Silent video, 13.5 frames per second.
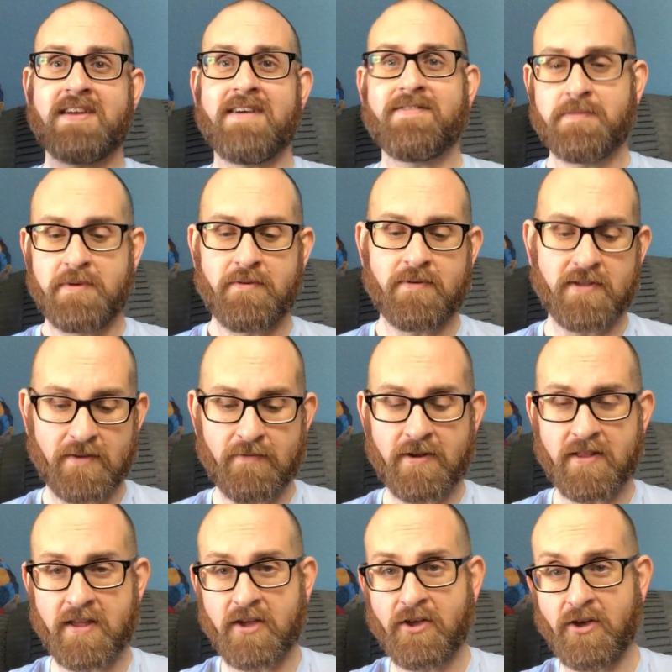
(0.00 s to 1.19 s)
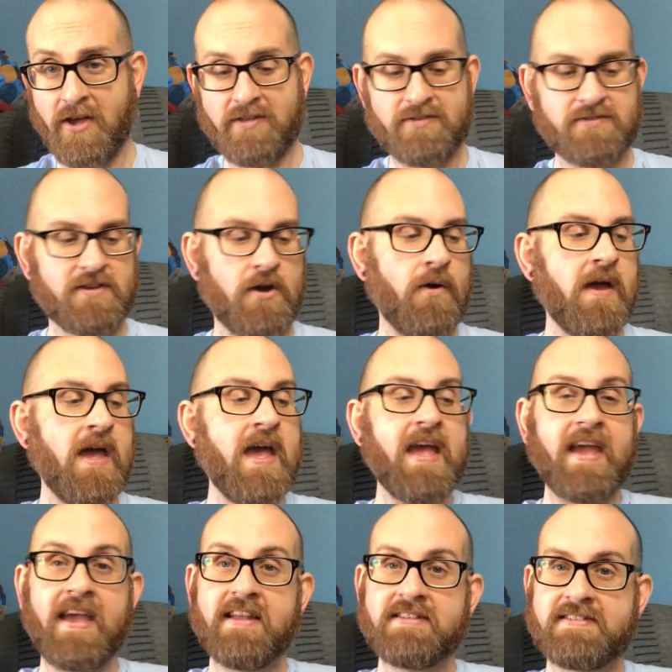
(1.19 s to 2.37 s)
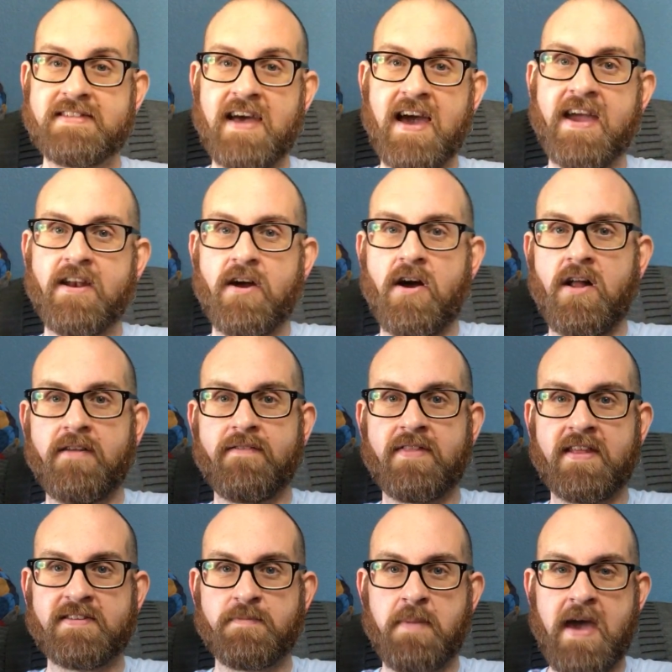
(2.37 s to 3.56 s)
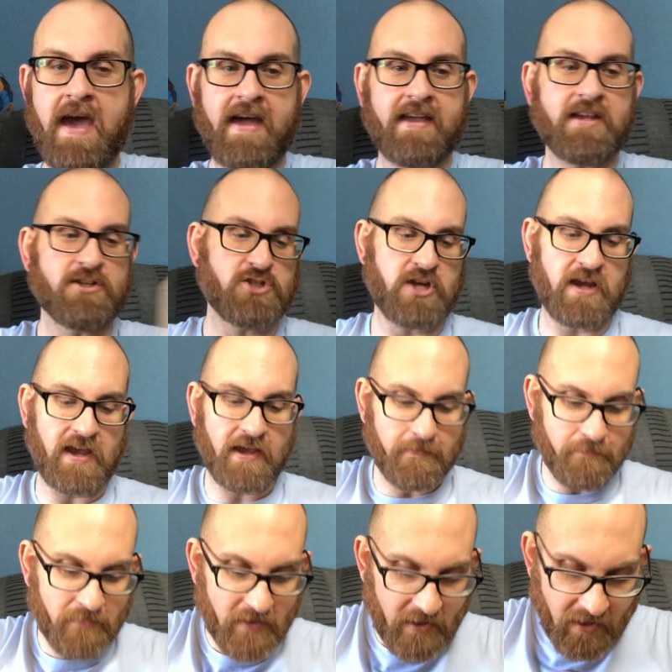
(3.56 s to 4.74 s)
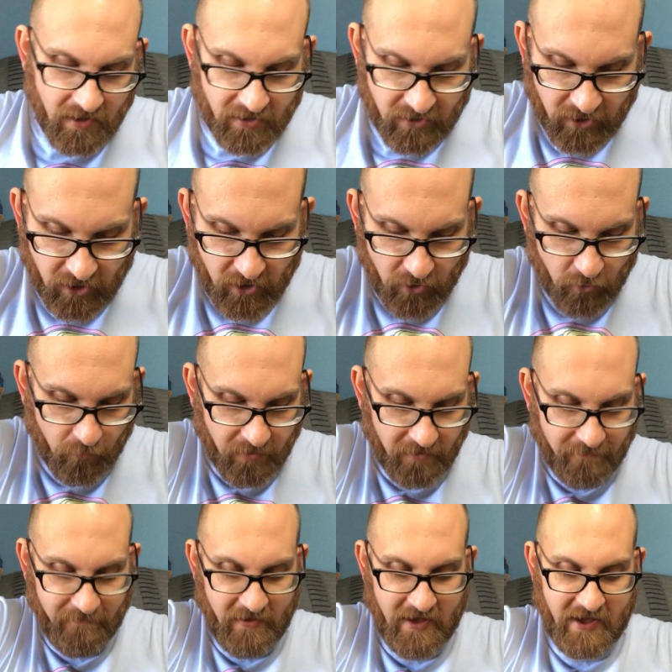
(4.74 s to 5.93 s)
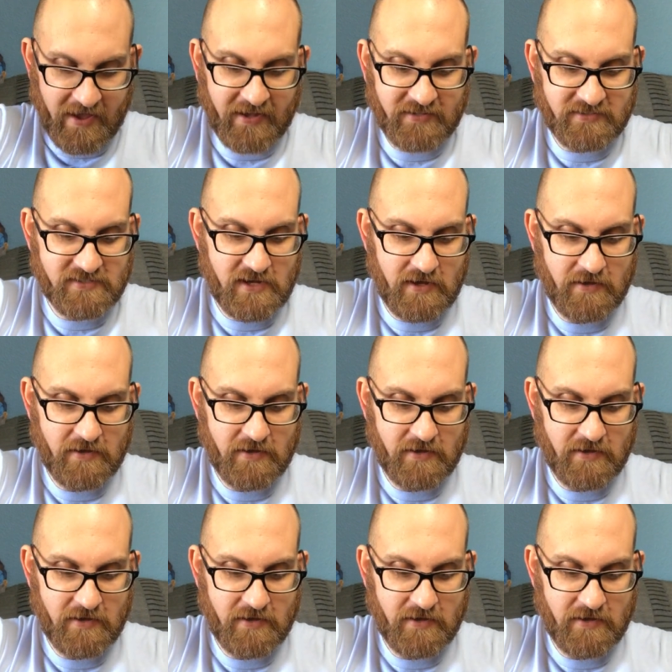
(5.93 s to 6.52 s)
just have to be really, really good. So, inside all of this packaging, you will find,